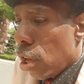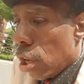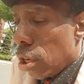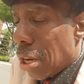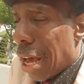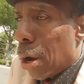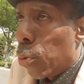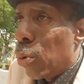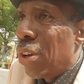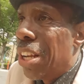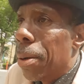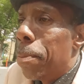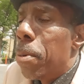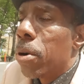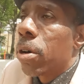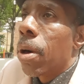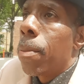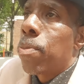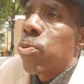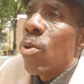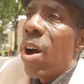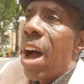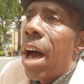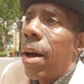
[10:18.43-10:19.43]
Now read the book
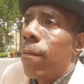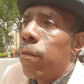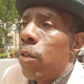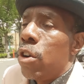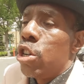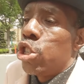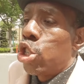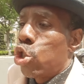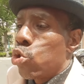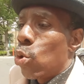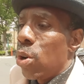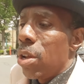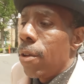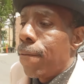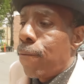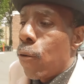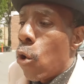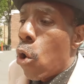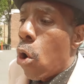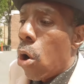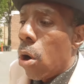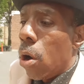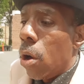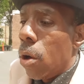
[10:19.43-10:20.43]
of Proverbs
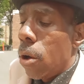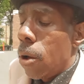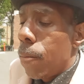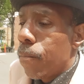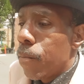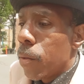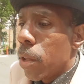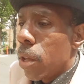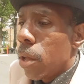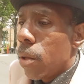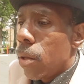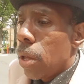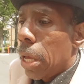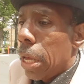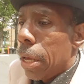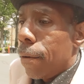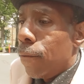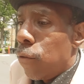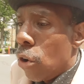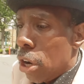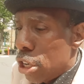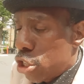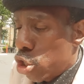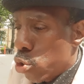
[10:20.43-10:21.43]
24,
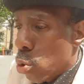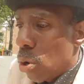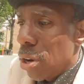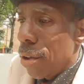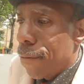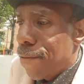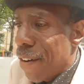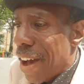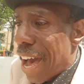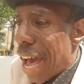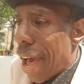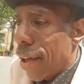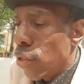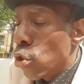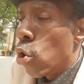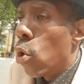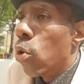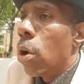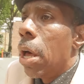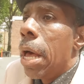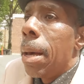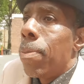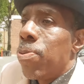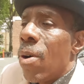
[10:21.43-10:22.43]
verse 25.
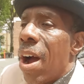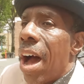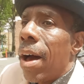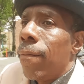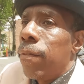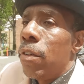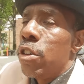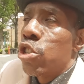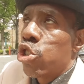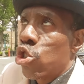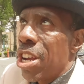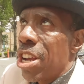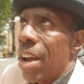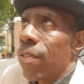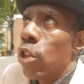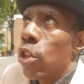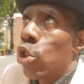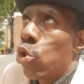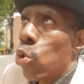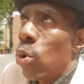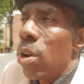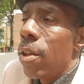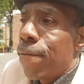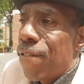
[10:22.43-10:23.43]
No, Proverbs chapter
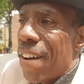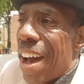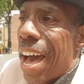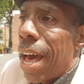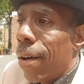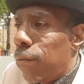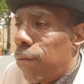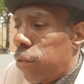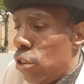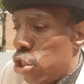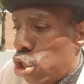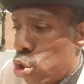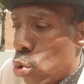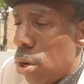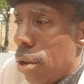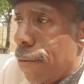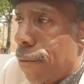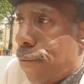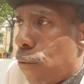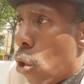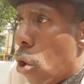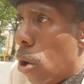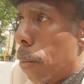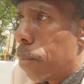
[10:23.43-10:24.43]
25, verse
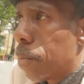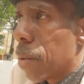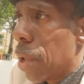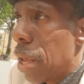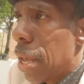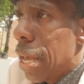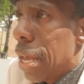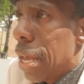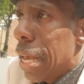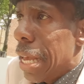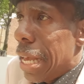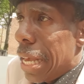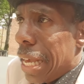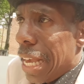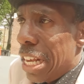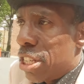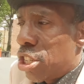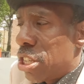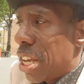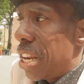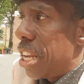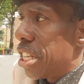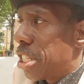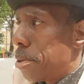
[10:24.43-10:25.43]
24. It
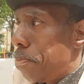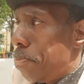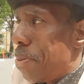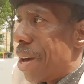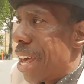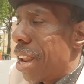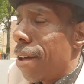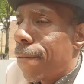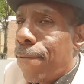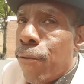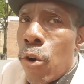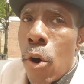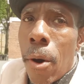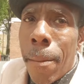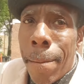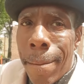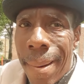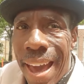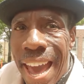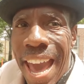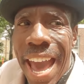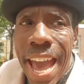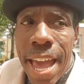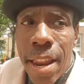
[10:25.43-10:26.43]
said it's better for a
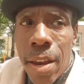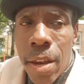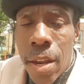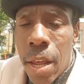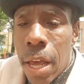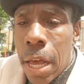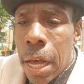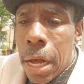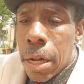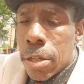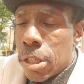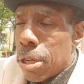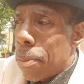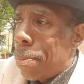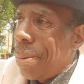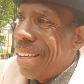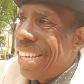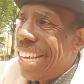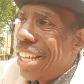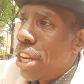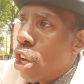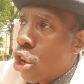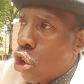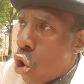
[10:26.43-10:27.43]
man to
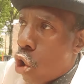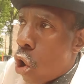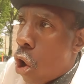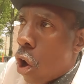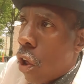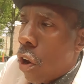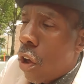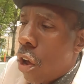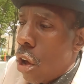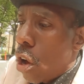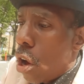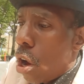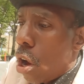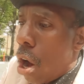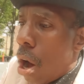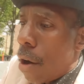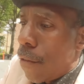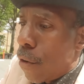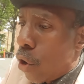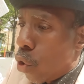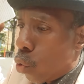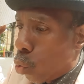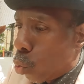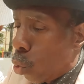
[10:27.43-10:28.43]
be in the corner
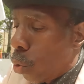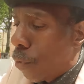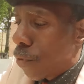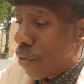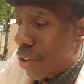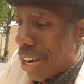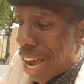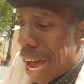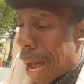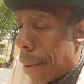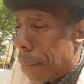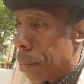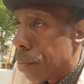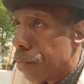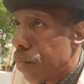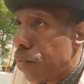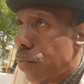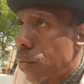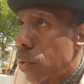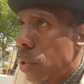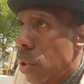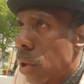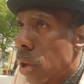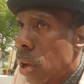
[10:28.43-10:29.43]
of a rooftop
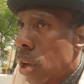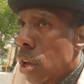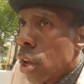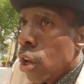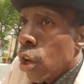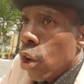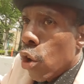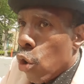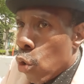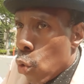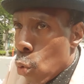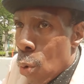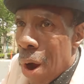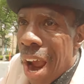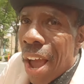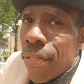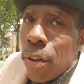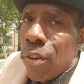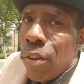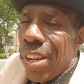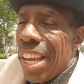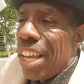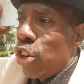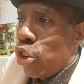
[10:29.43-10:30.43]

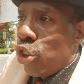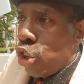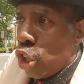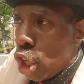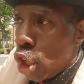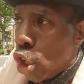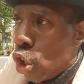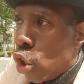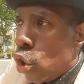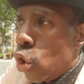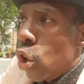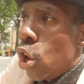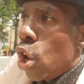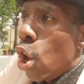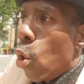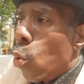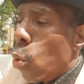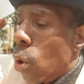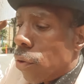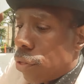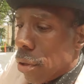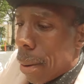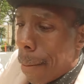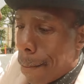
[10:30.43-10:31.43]
rather than deal
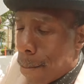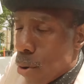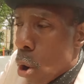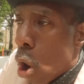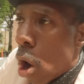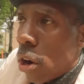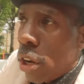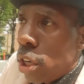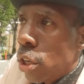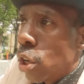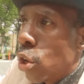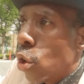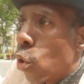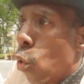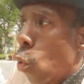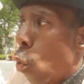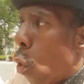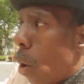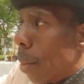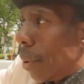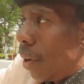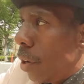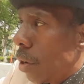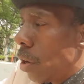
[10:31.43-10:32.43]
with a brawling
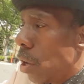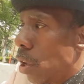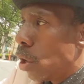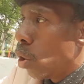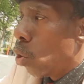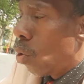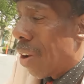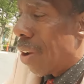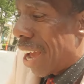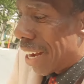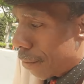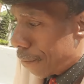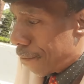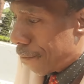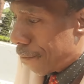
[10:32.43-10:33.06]
woman who like to